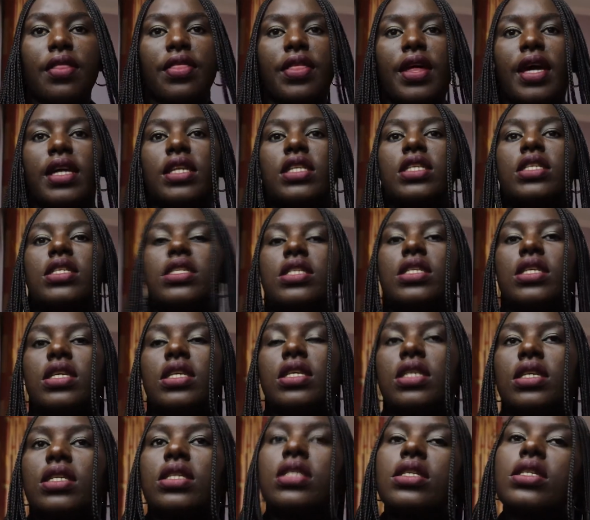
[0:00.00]
that
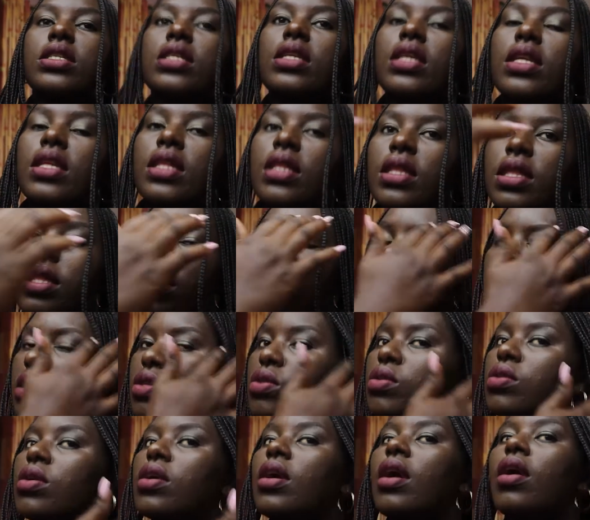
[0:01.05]
since
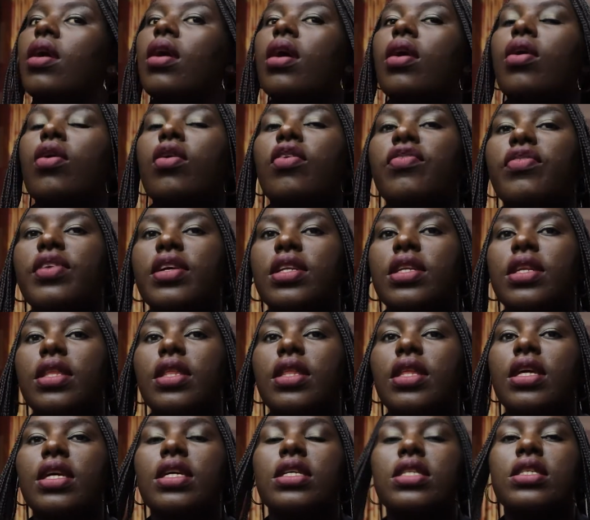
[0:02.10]
this covid
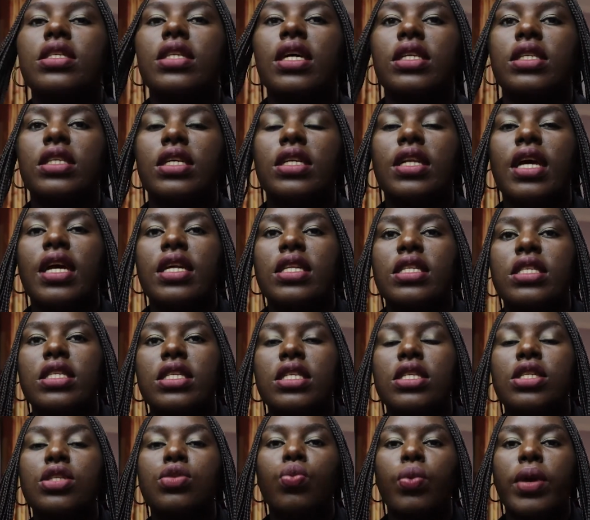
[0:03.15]
thing started and
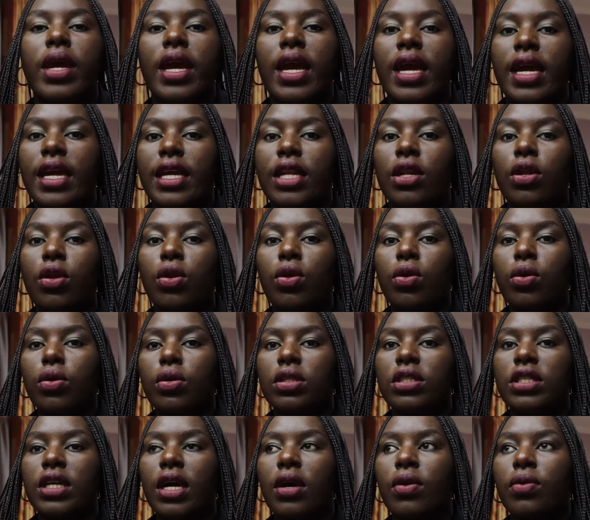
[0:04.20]
since we are in
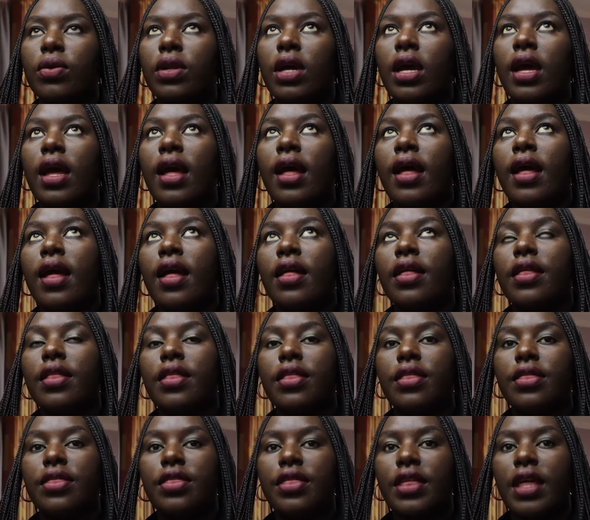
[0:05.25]
lockdown
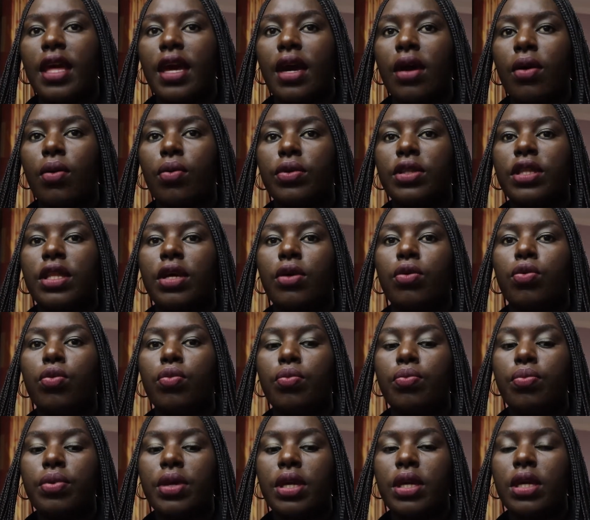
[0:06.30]
there they will
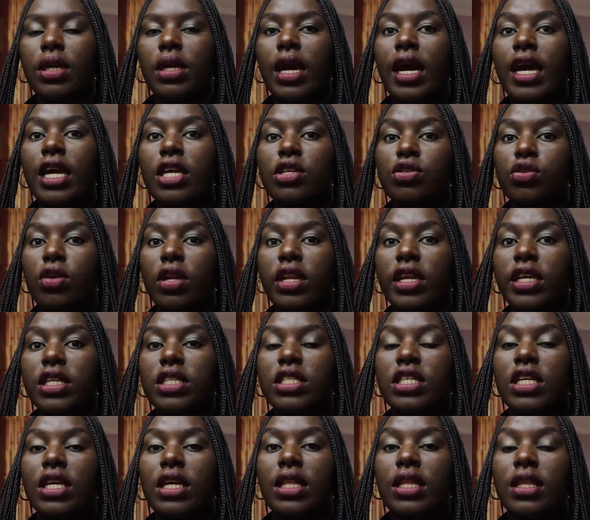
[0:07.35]
be
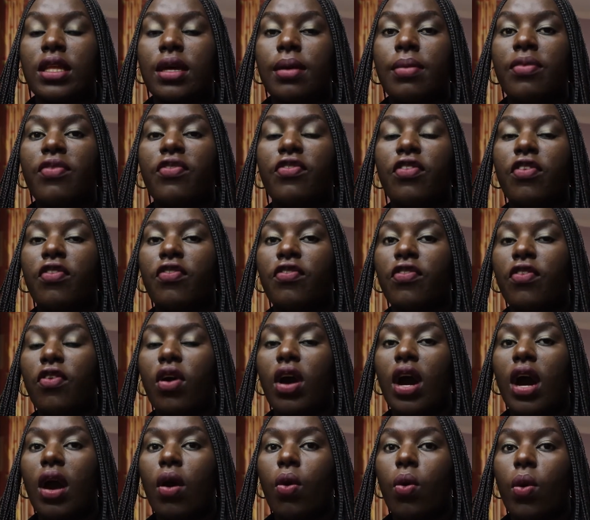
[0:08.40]
isolating them for four
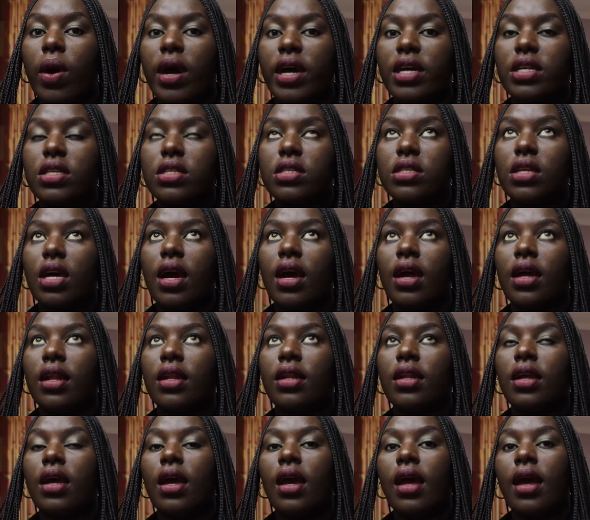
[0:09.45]
hours
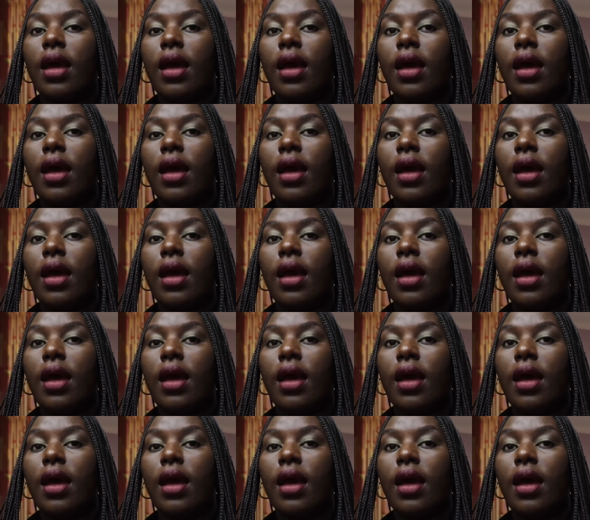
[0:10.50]
and